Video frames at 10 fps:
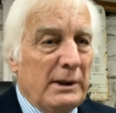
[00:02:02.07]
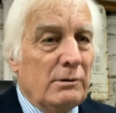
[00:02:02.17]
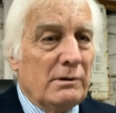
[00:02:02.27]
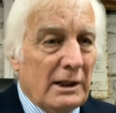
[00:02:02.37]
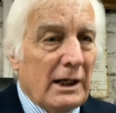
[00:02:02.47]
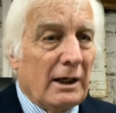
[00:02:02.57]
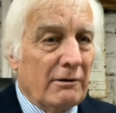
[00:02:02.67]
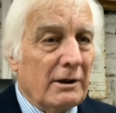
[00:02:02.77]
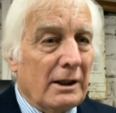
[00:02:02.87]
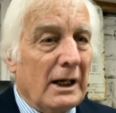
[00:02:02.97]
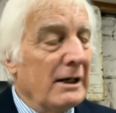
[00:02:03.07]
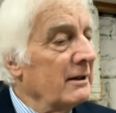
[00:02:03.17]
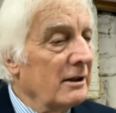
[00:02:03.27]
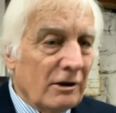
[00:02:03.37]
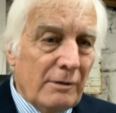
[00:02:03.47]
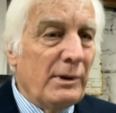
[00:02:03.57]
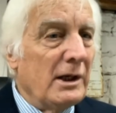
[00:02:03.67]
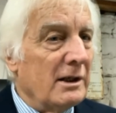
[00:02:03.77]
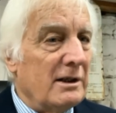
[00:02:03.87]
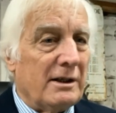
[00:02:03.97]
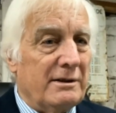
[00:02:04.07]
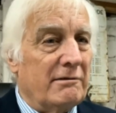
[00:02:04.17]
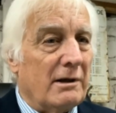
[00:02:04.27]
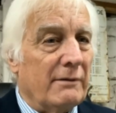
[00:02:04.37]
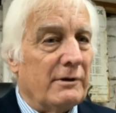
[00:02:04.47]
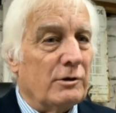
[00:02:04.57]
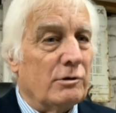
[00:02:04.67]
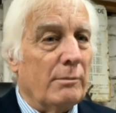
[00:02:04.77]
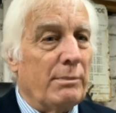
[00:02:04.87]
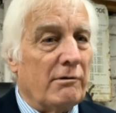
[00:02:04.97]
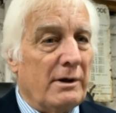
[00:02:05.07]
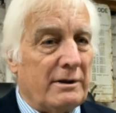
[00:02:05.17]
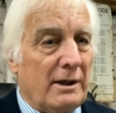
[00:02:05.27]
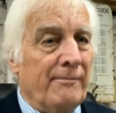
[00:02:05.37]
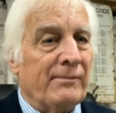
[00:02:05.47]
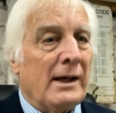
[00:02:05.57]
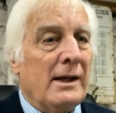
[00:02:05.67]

that build the country. It's not being a taxi driver or a barista.